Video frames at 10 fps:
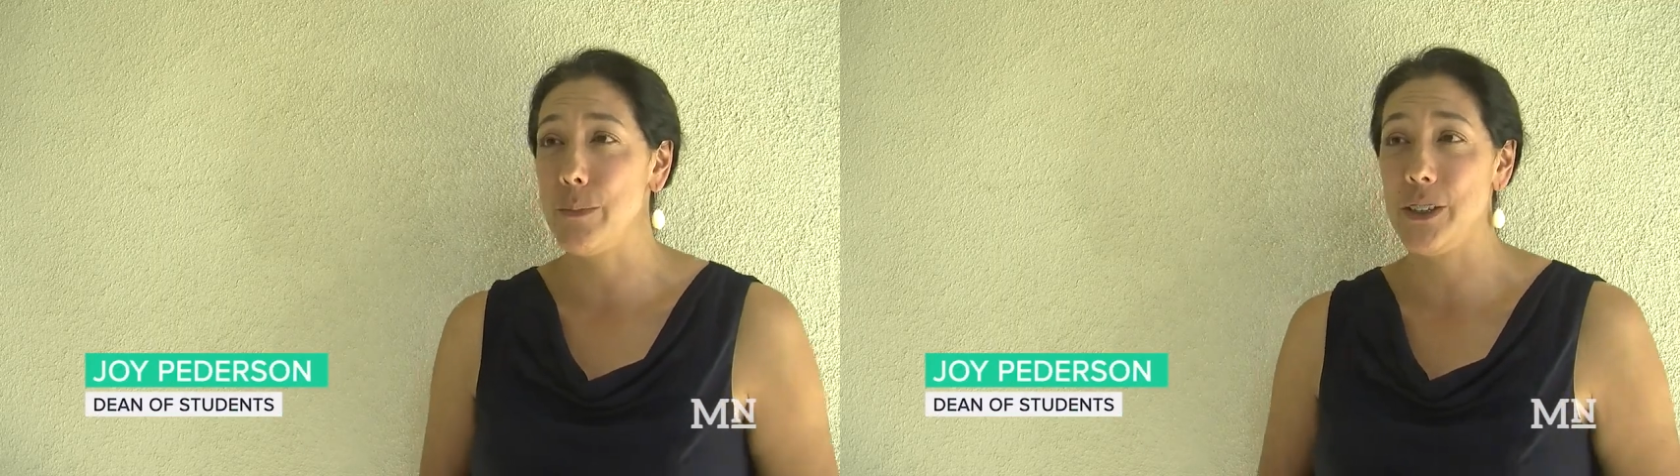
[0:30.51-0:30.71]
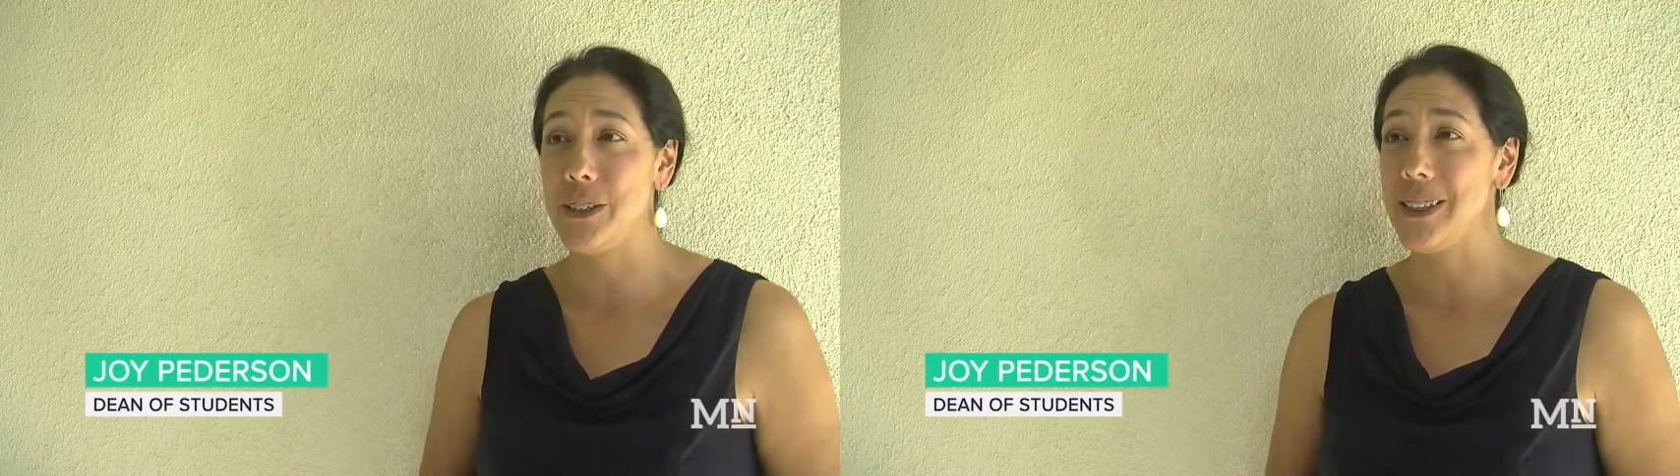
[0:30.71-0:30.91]

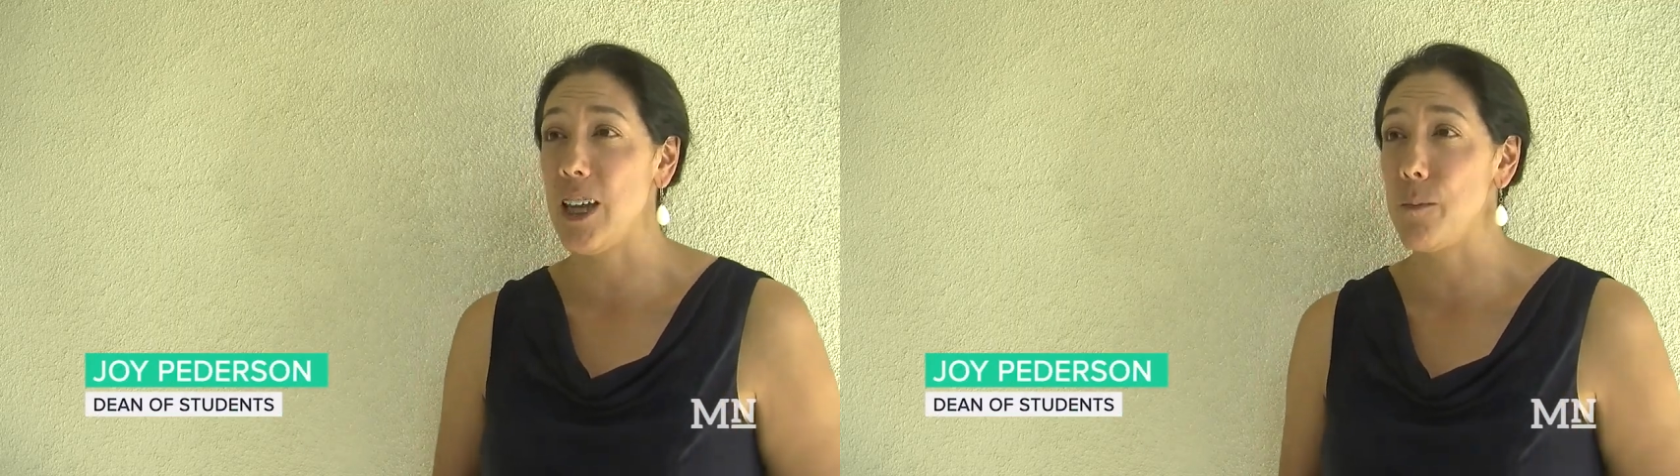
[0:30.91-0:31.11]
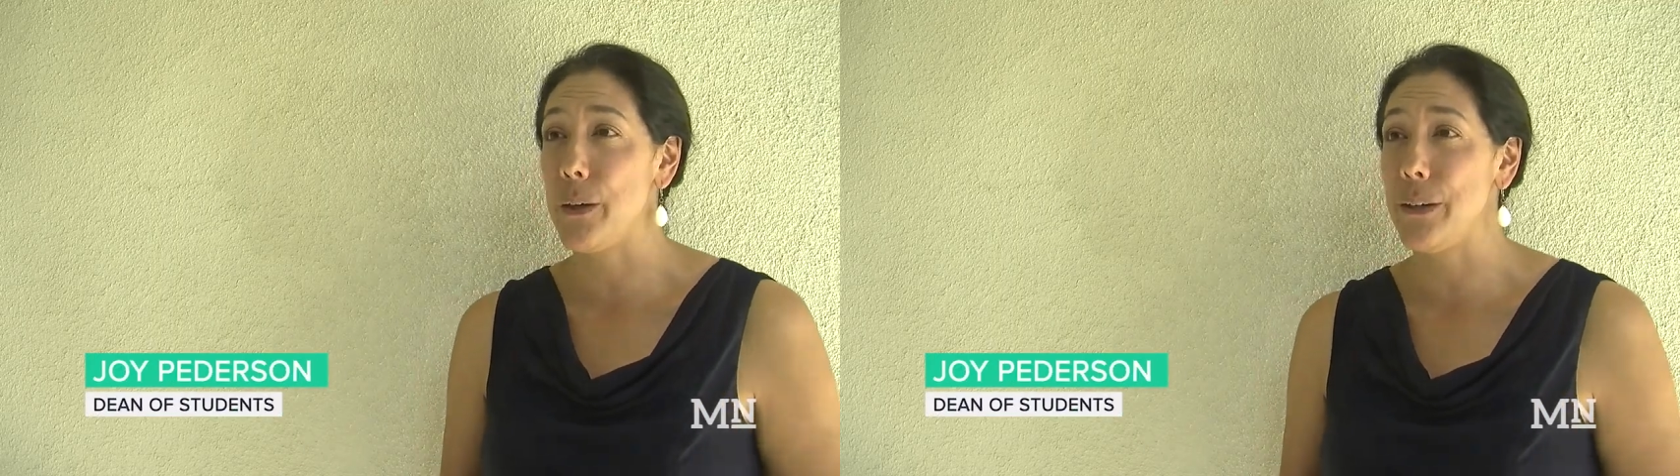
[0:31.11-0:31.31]
their admission
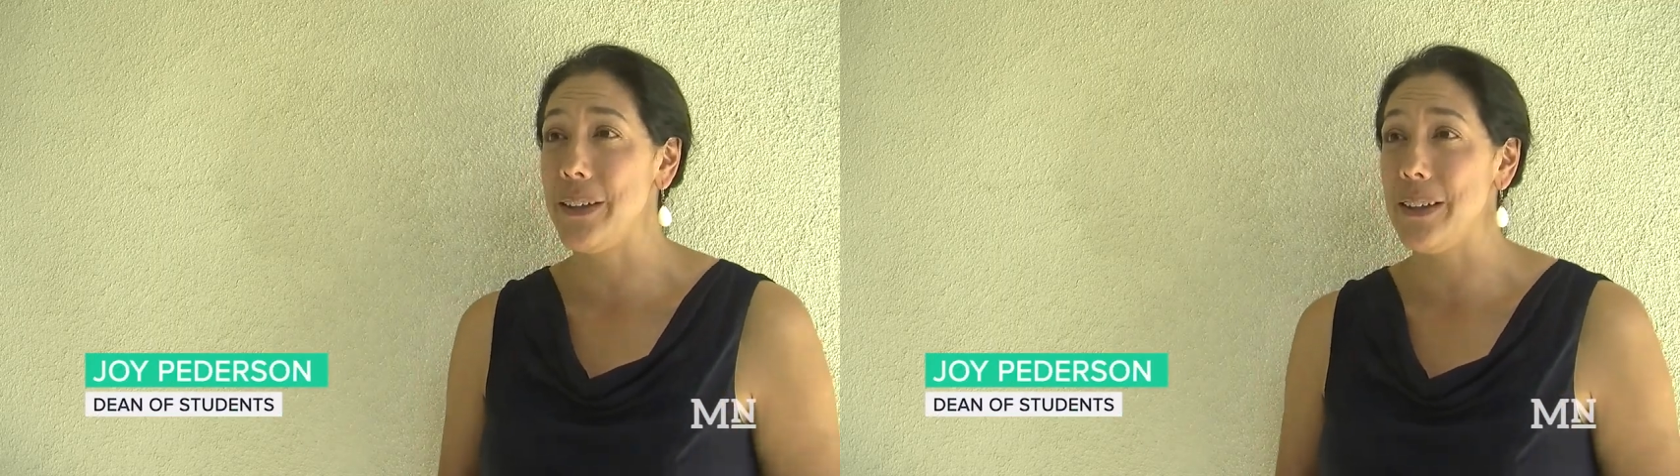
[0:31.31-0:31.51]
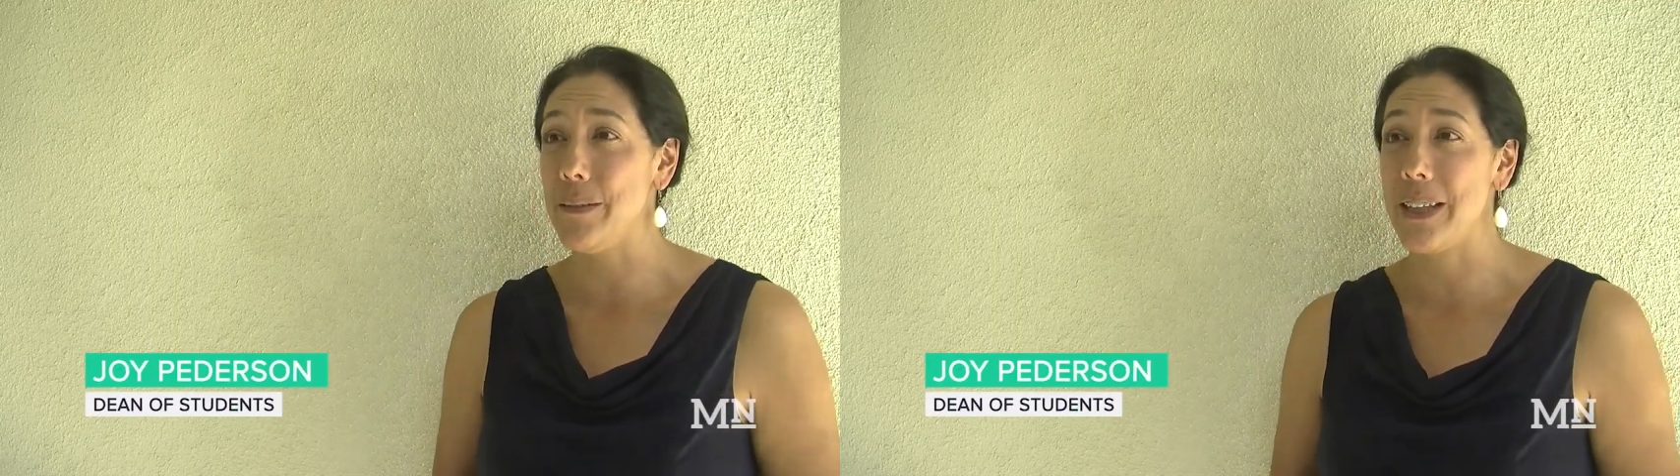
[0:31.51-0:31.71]
to Cal
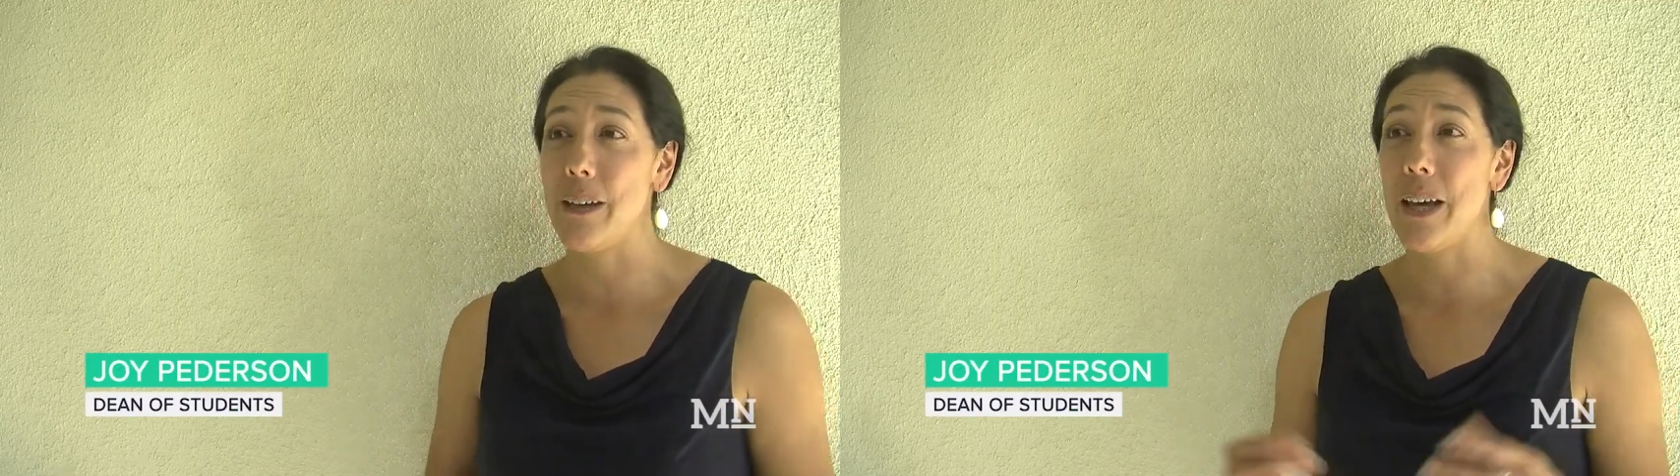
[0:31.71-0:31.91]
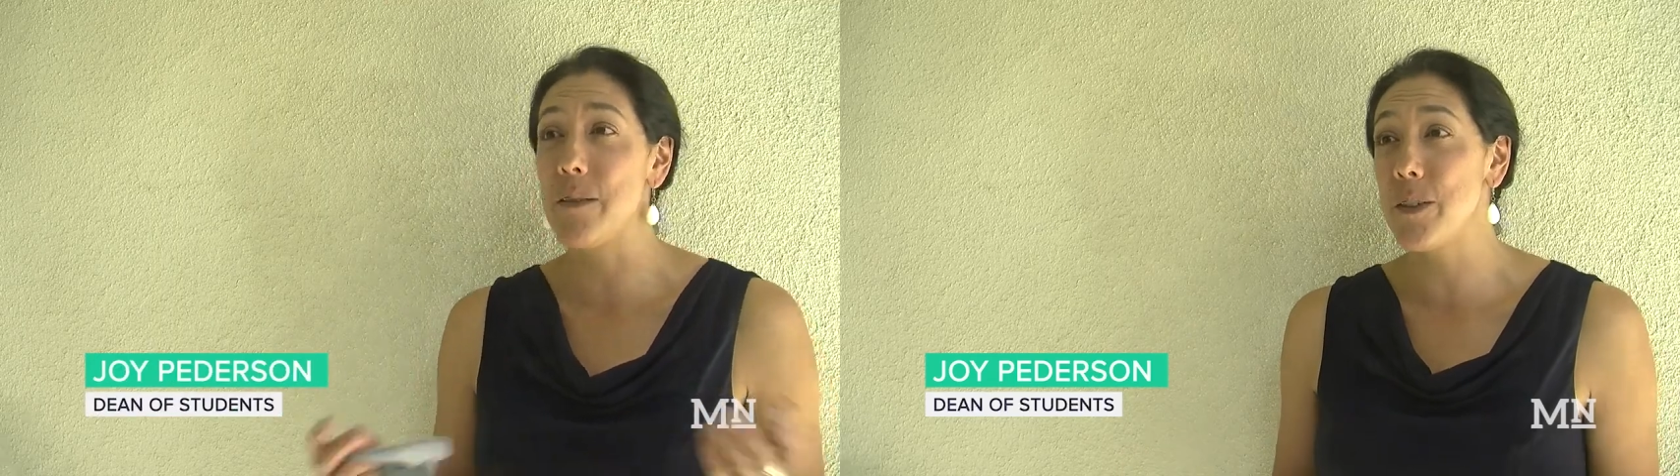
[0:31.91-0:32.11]
Poly without